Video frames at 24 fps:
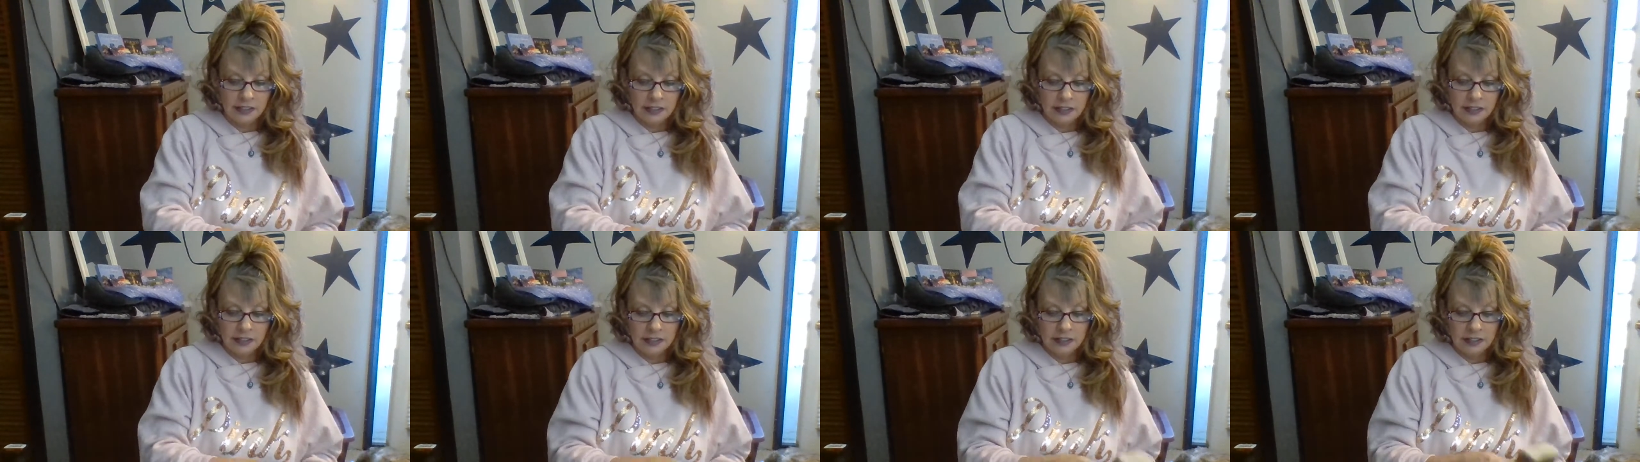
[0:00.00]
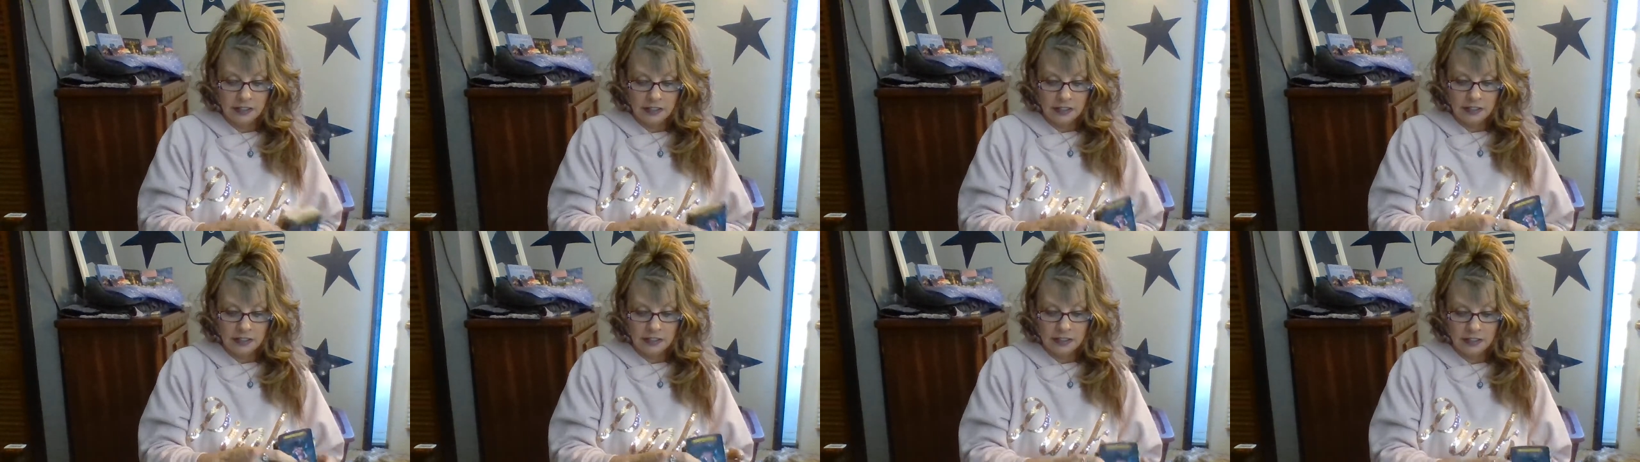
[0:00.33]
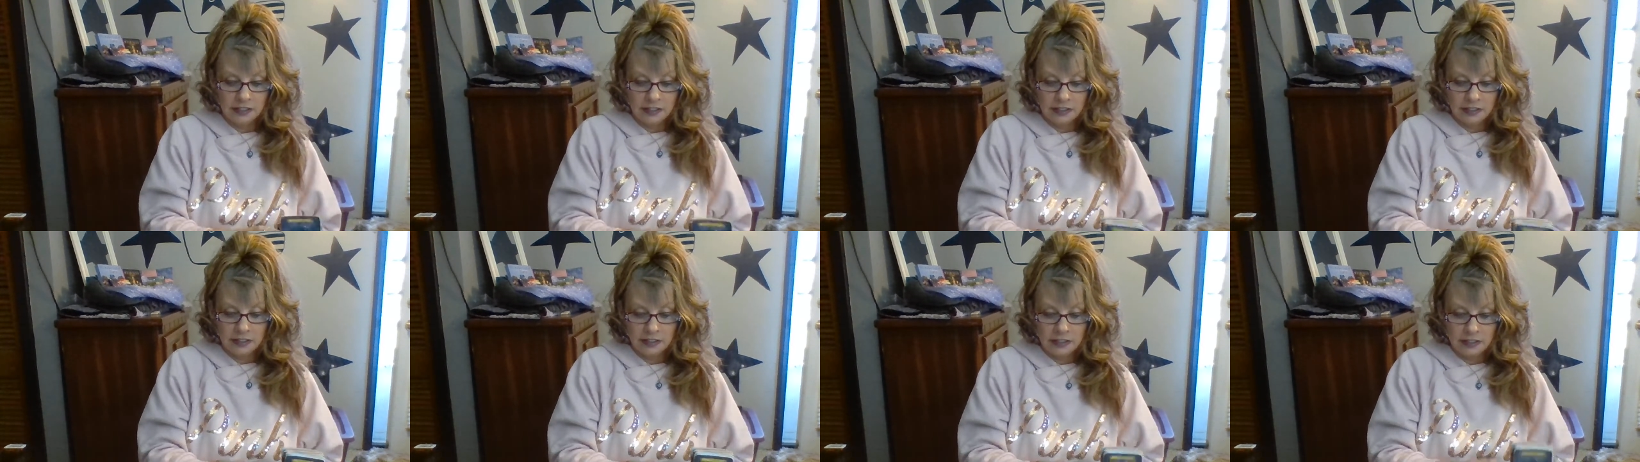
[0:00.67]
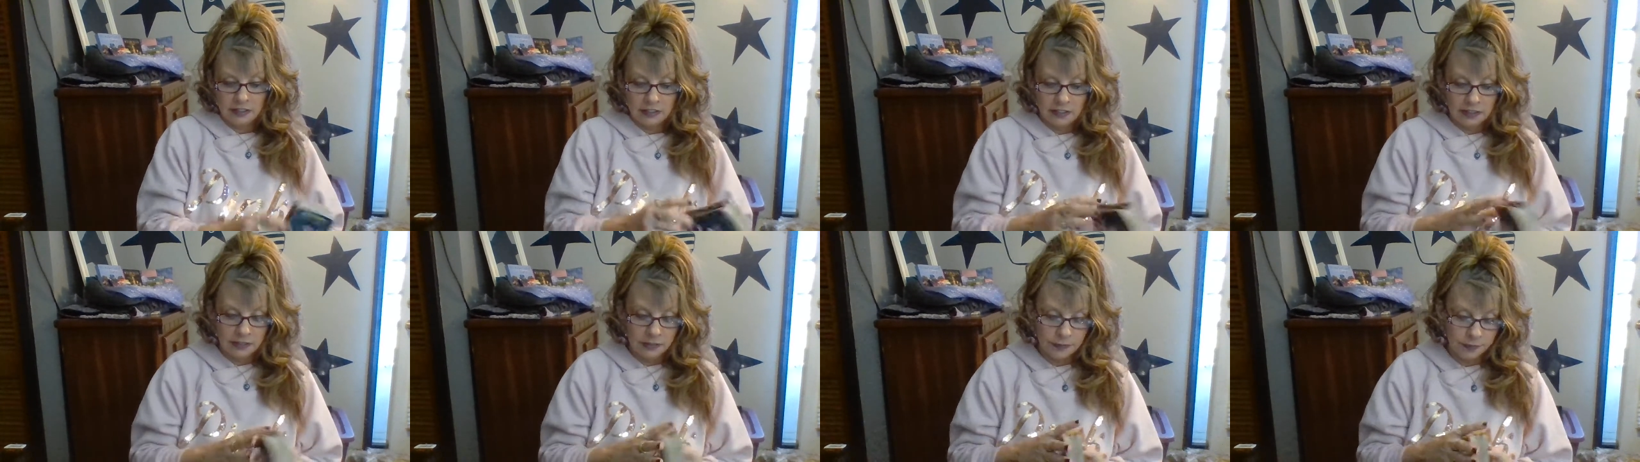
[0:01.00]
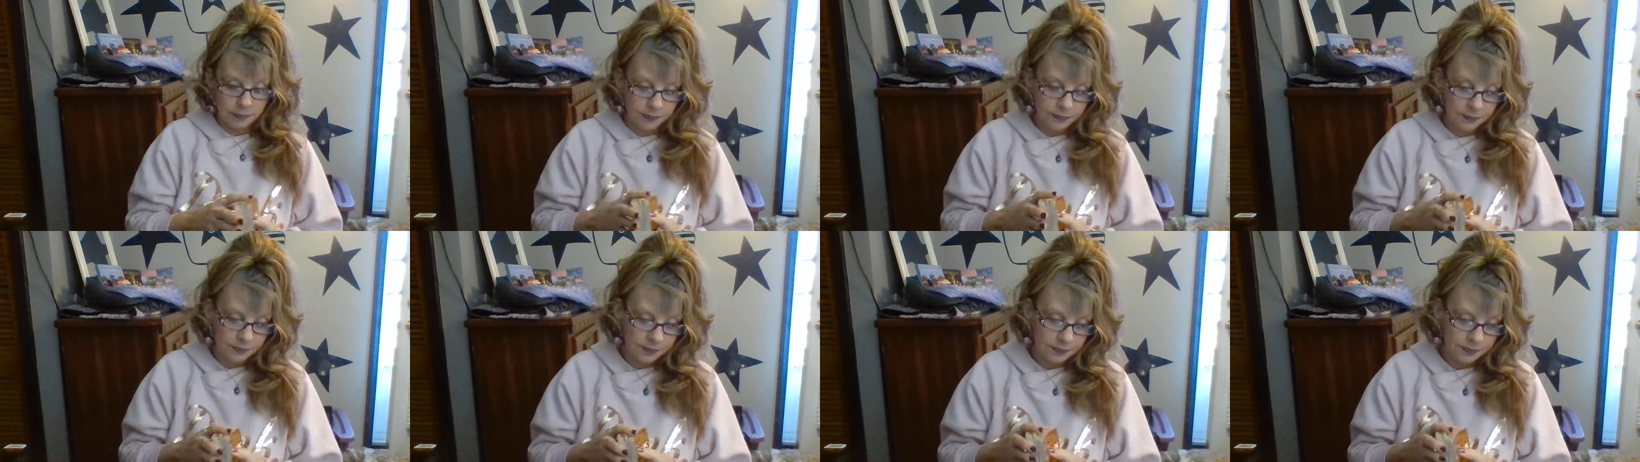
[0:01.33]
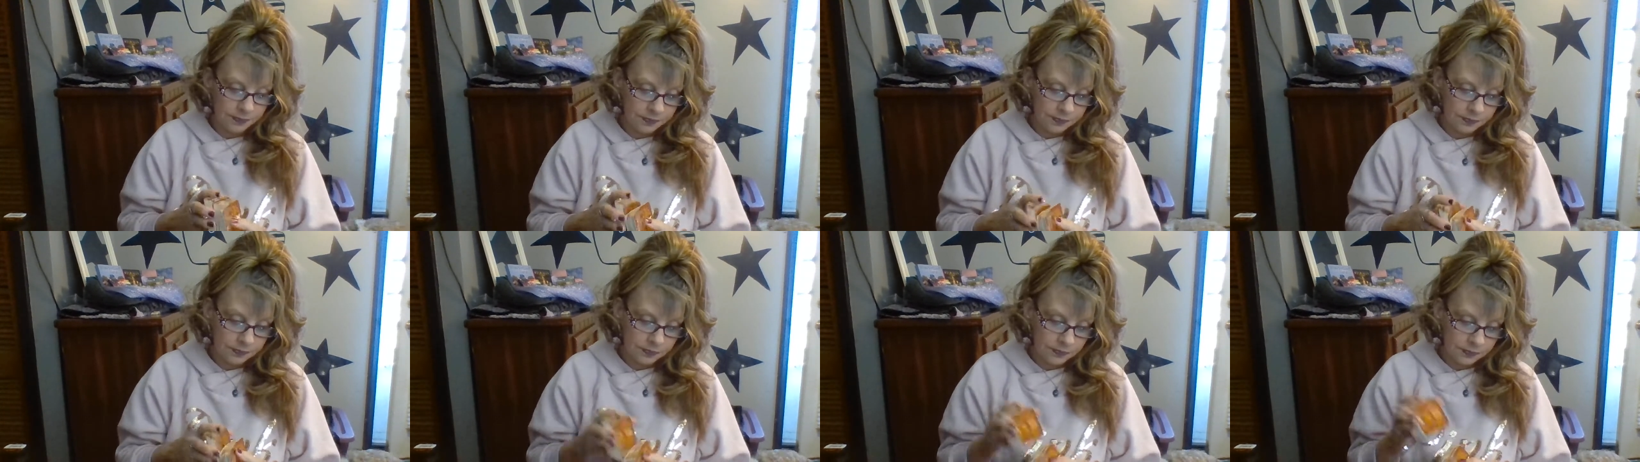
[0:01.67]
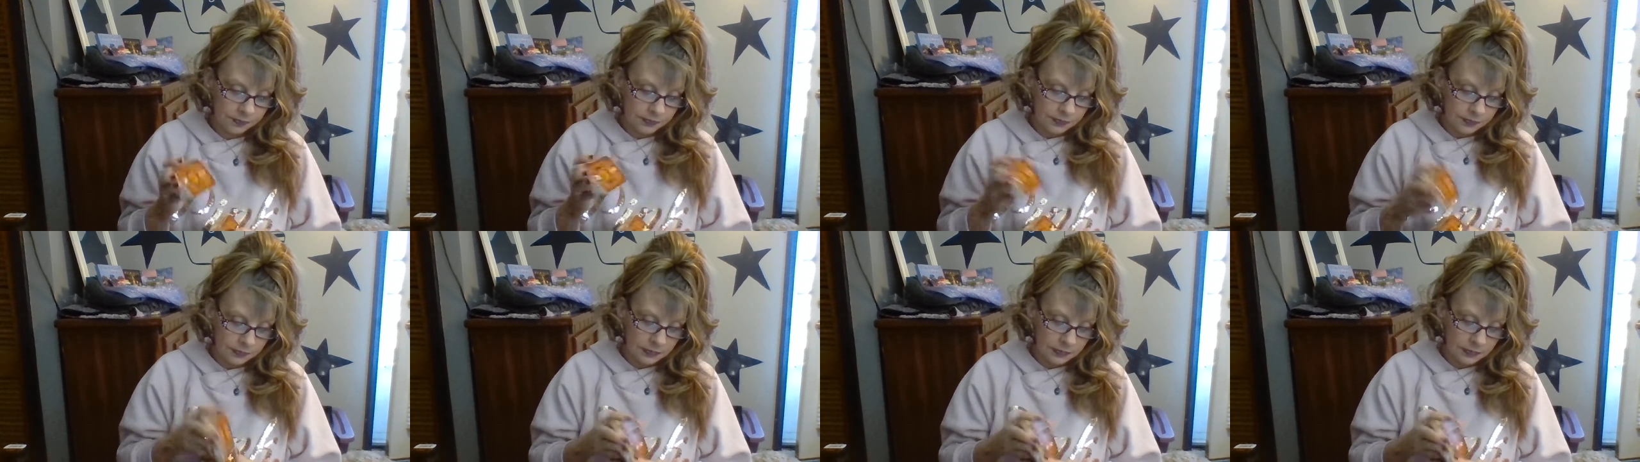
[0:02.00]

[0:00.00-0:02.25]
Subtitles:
(no one is talking)